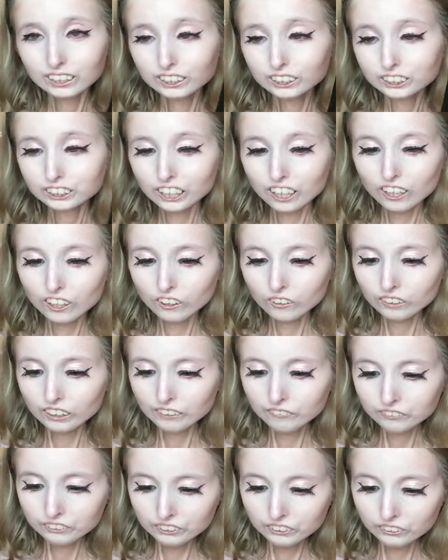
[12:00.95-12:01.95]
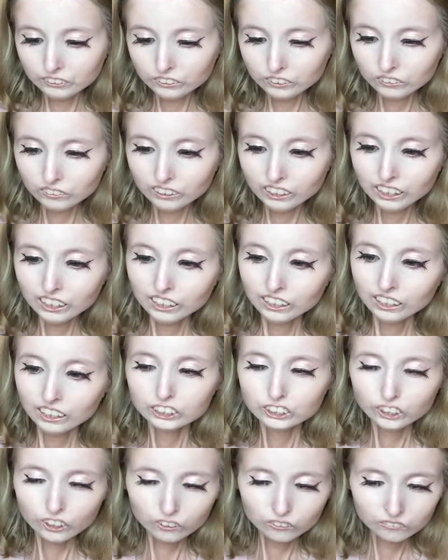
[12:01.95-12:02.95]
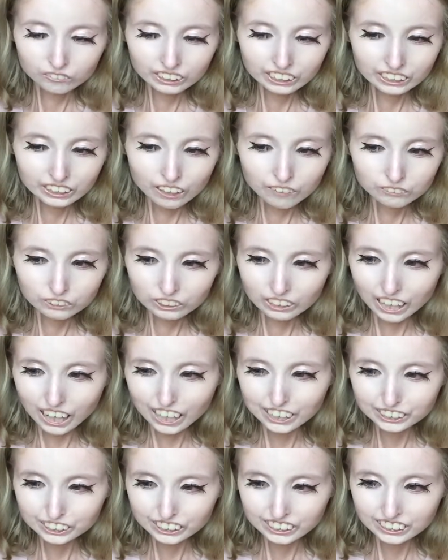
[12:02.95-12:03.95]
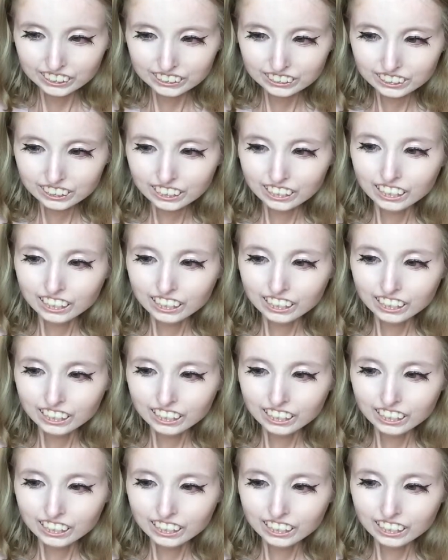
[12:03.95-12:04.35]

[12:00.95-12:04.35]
So if you don't really love your lashes